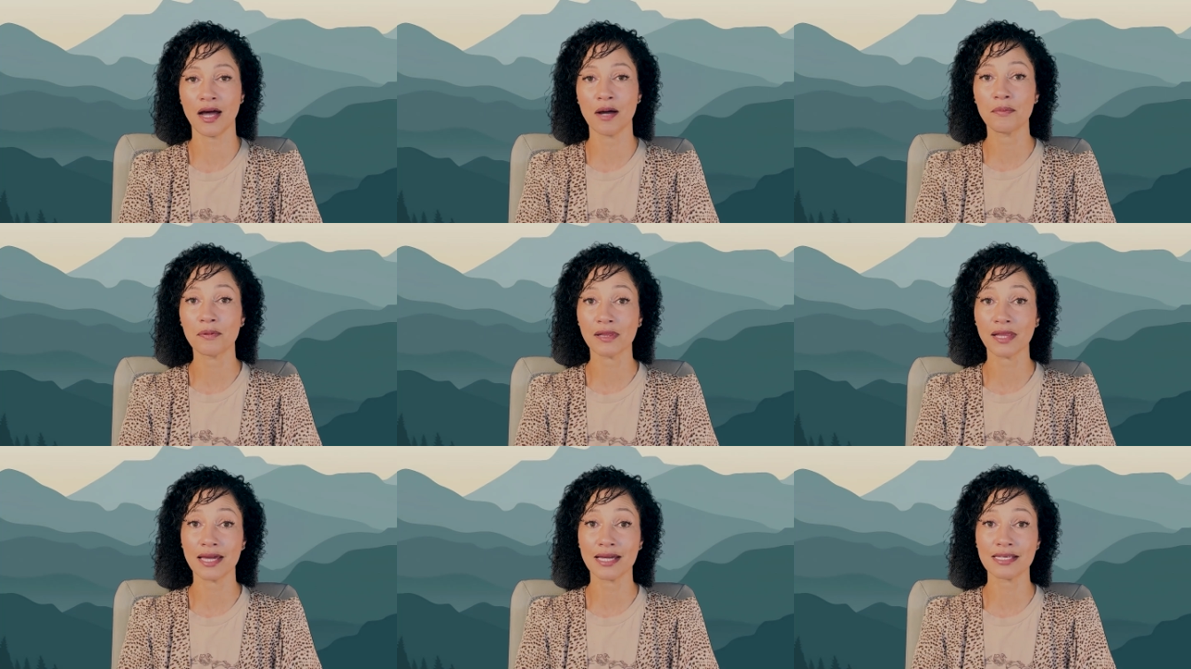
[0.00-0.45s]
a
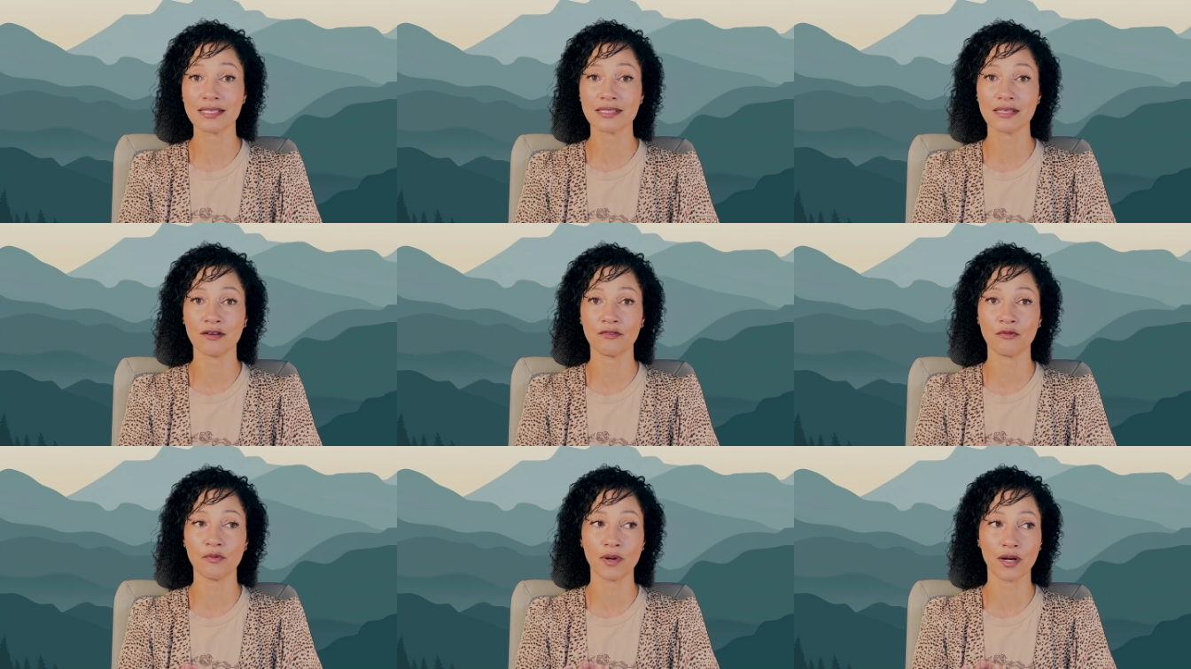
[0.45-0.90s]
place
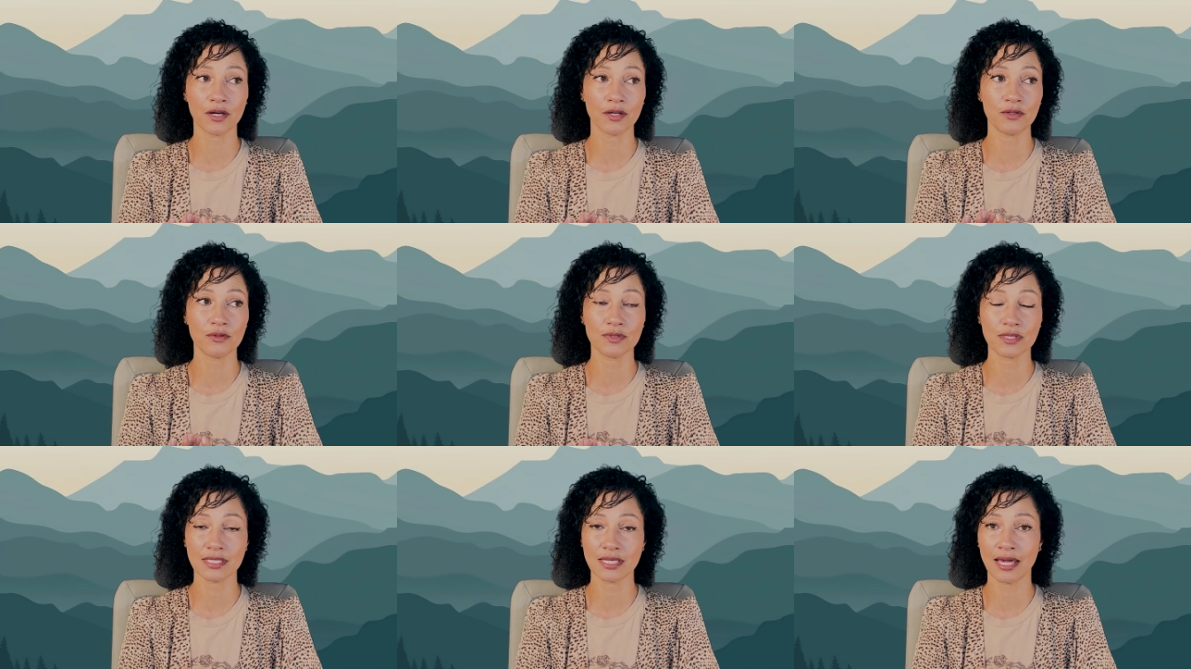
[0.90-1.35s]
of where
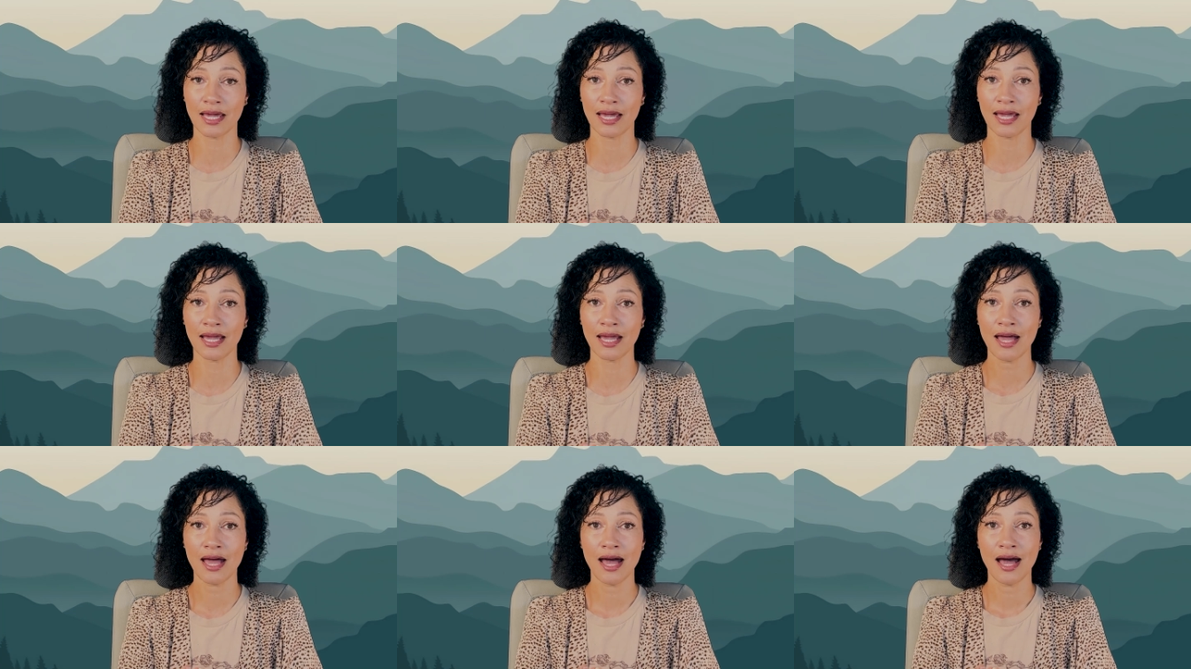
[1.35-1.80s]
you
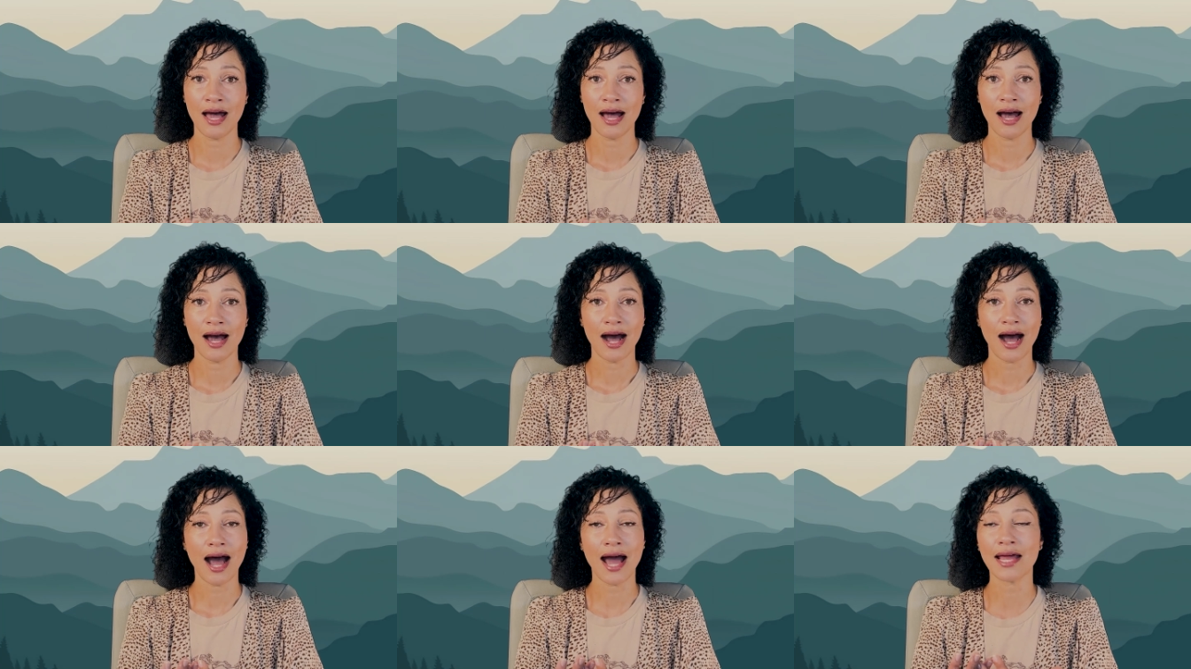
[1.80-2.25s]
say,
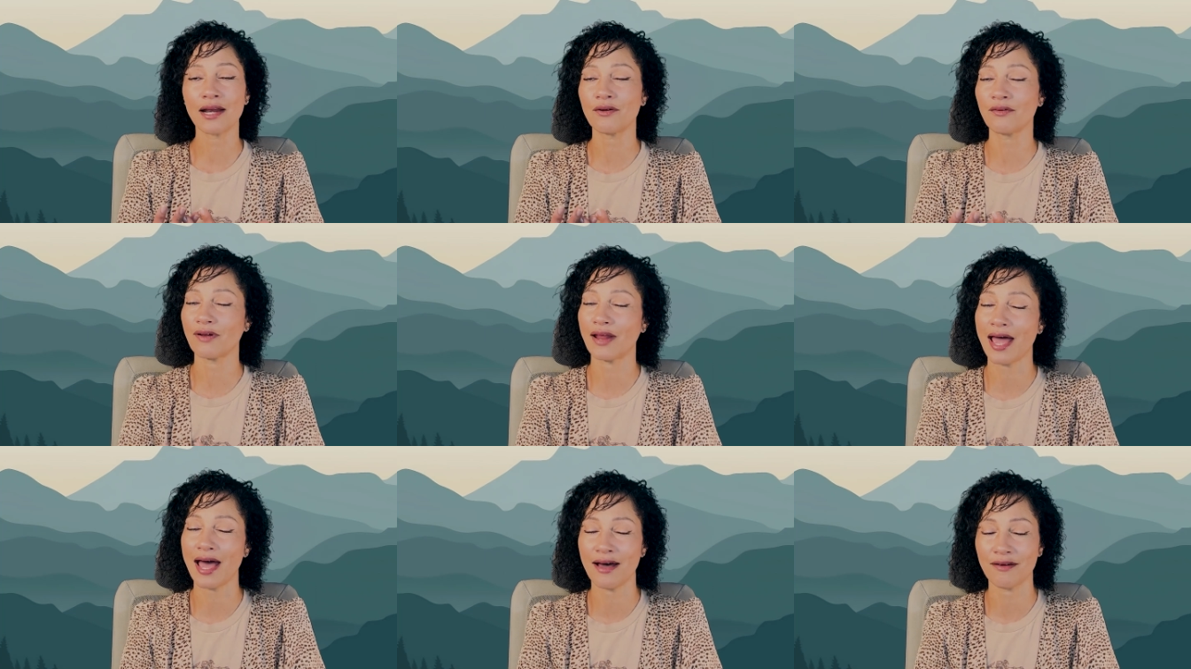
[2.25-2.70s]
I
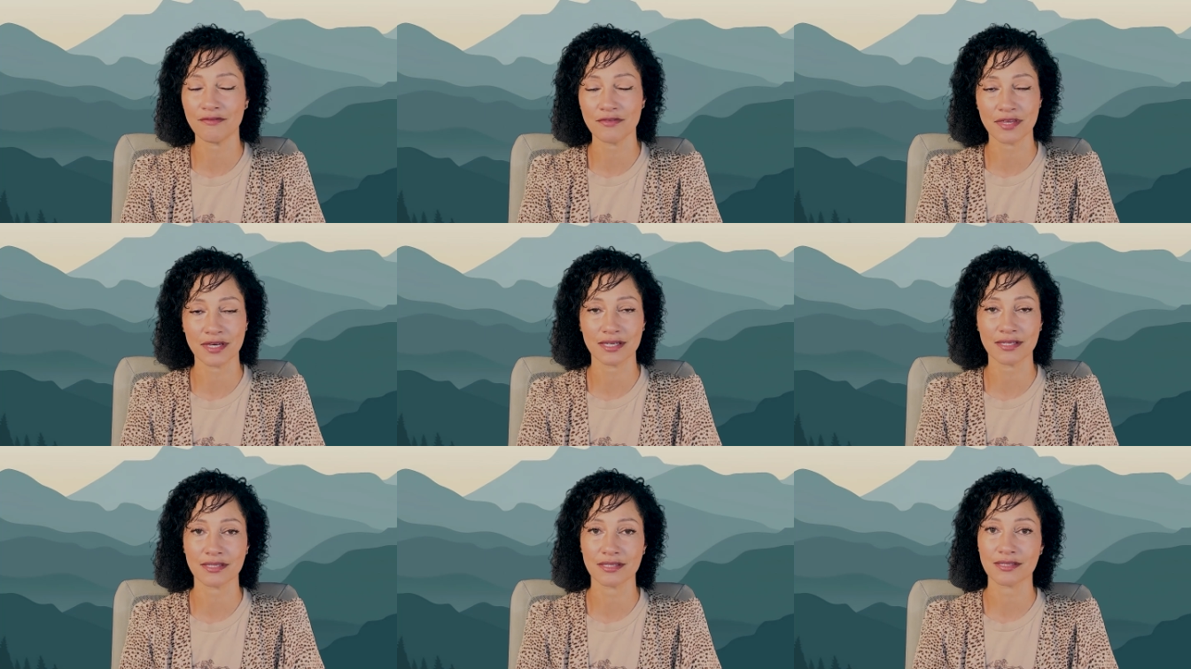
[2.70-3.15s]
don't have
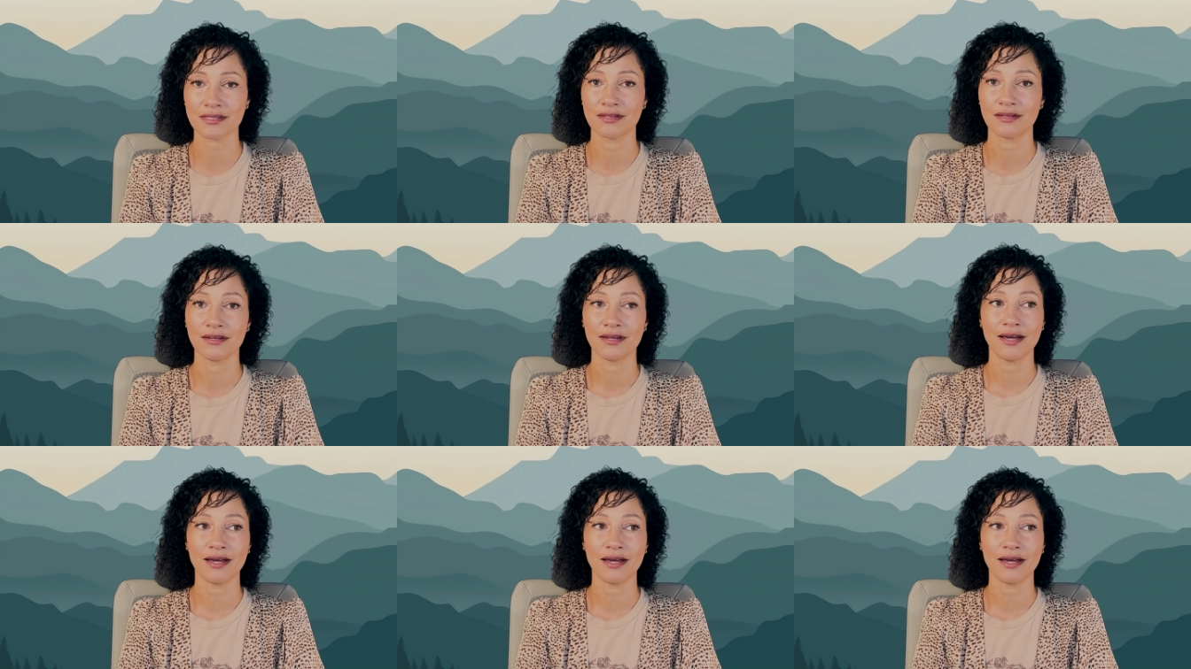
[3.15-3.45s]
this.